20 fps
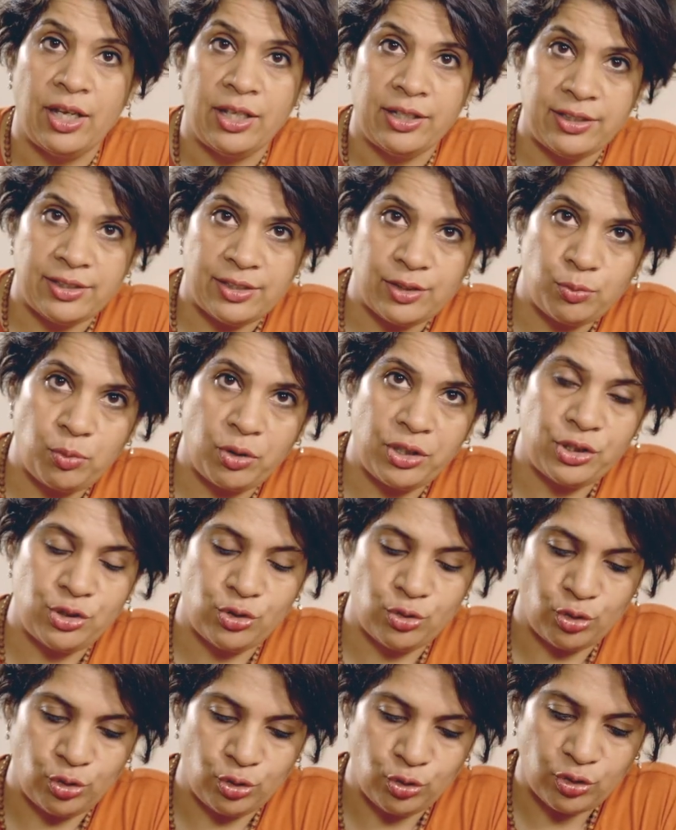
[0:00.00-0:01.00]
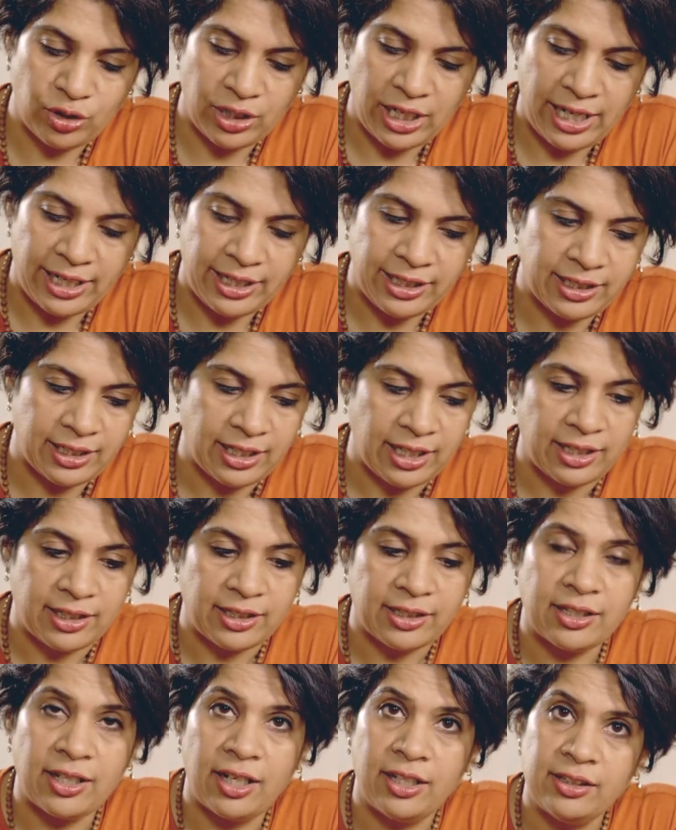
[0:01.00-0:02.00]
This is what it should look like.
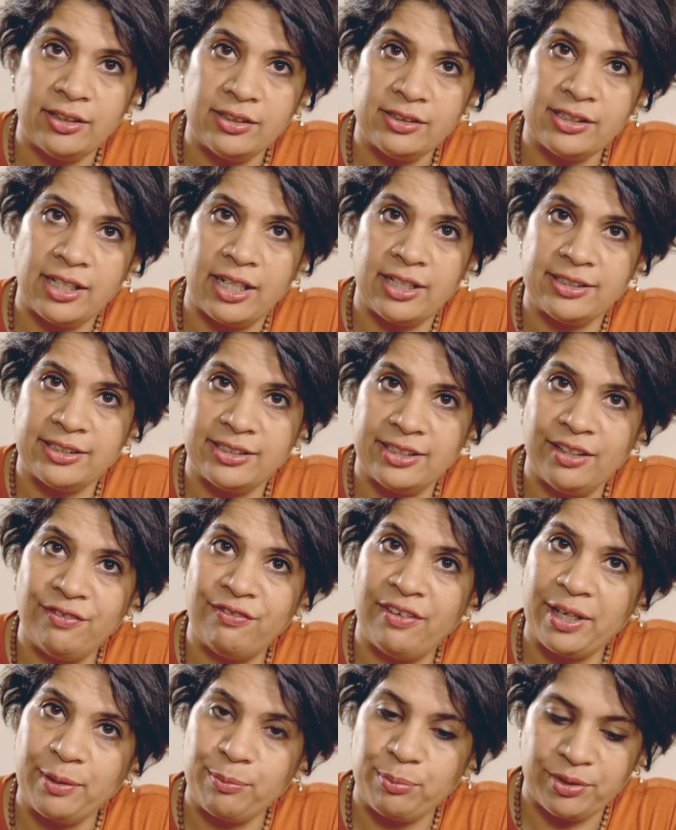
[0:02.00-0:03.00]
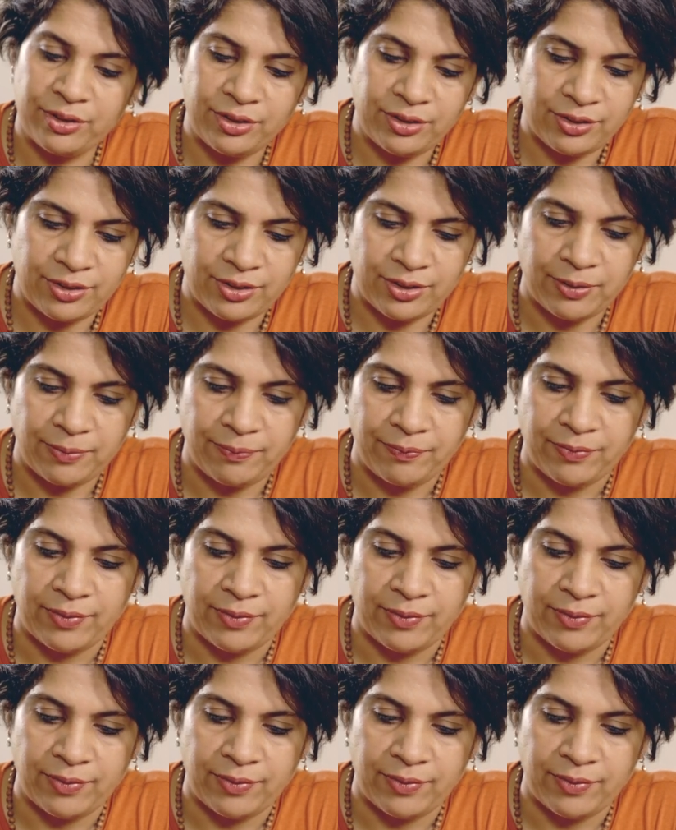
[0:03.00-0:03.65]
The colors are still vibrant,